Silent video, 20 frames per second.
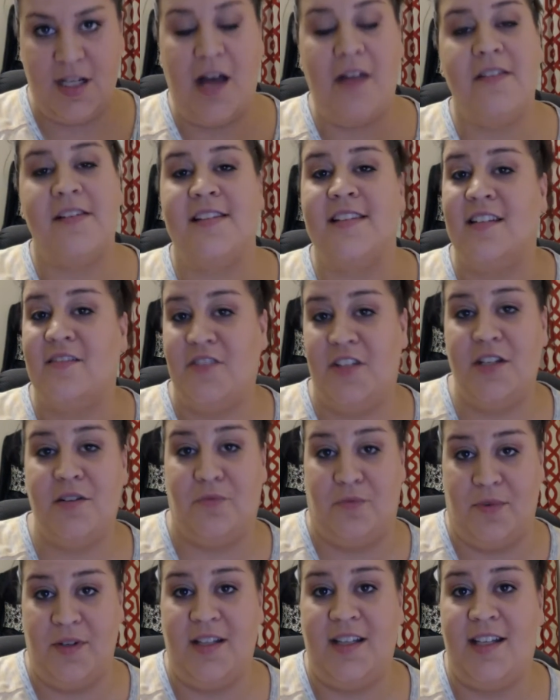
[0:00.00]
all the stuff you
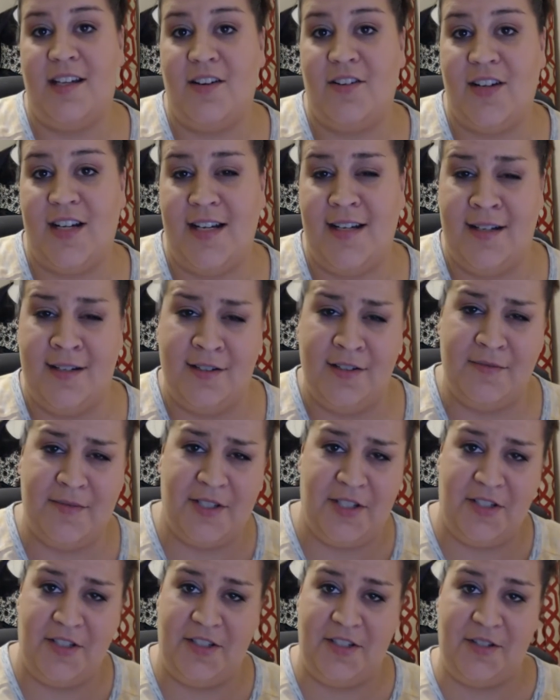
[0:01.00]
really already know,
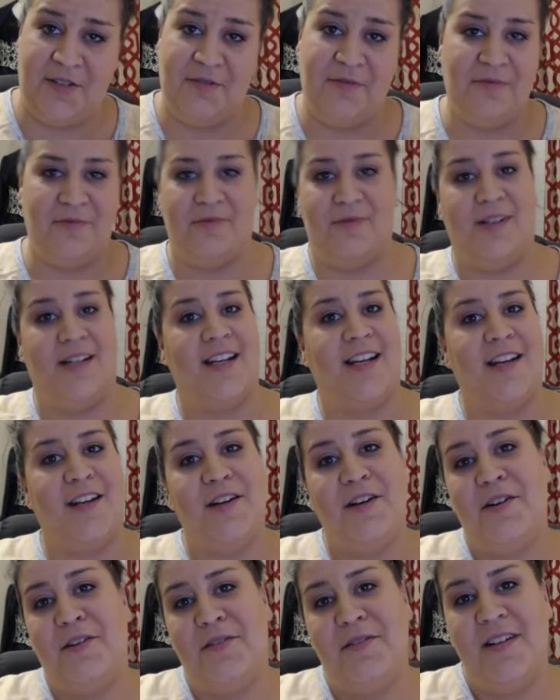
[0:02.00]
but you don't want
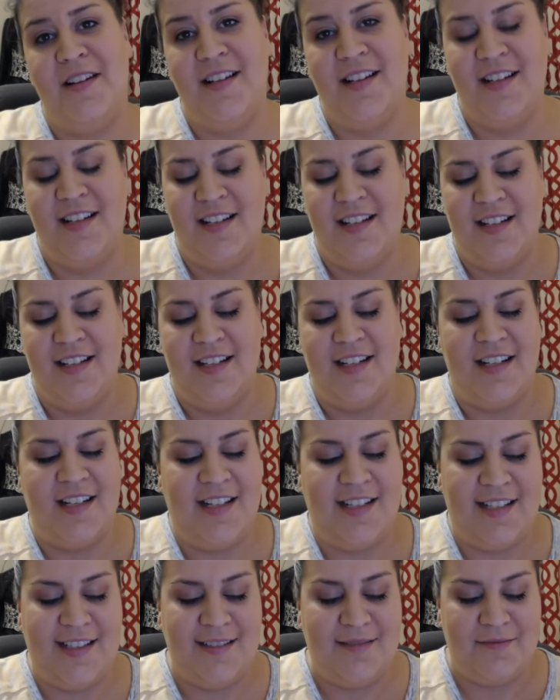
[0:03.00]
to know.
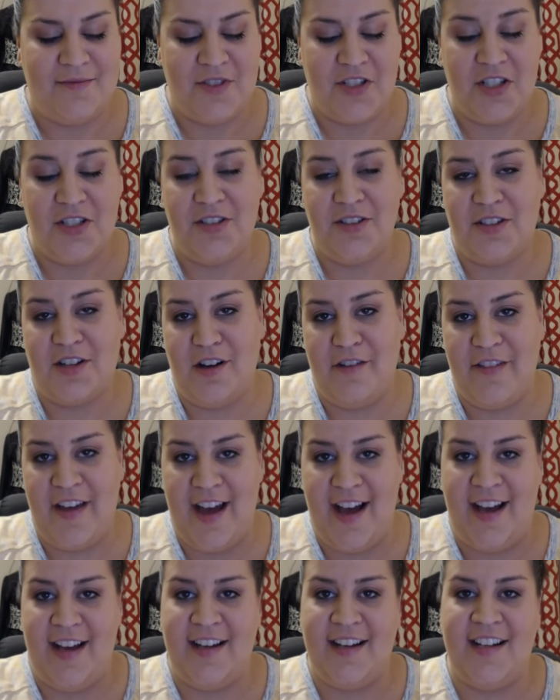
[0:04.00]
She took all
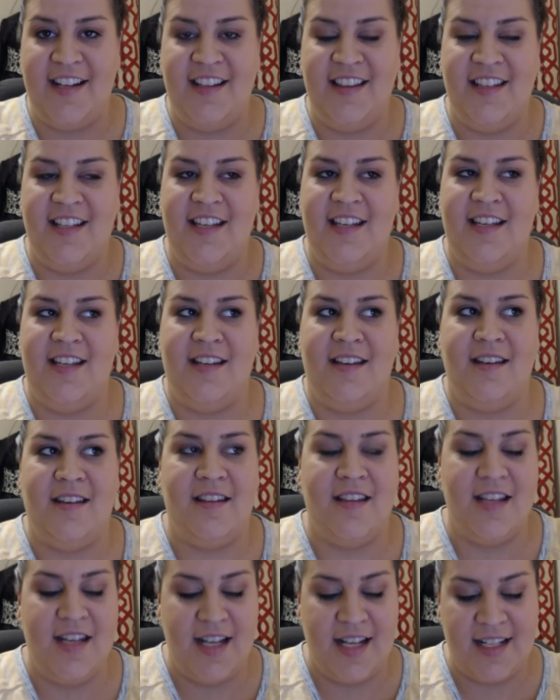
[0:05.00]
that, and then
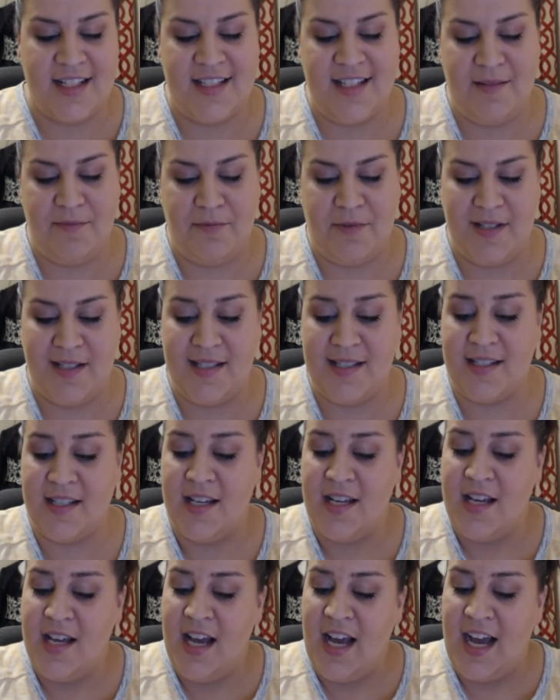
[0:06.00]
the next step was
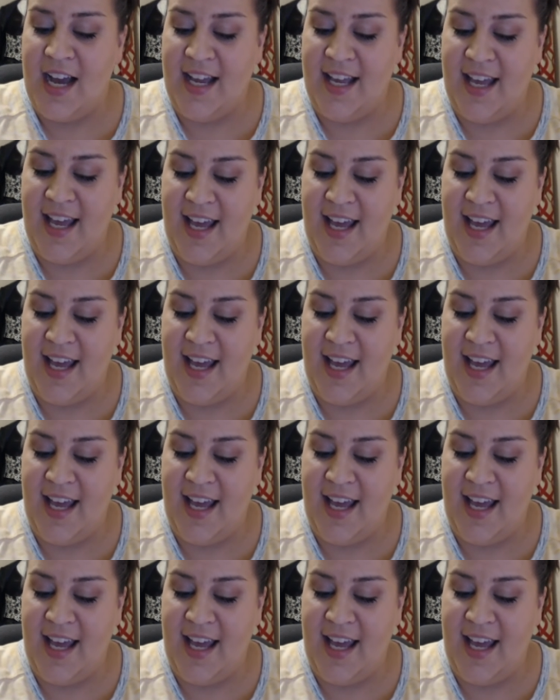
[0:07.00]
I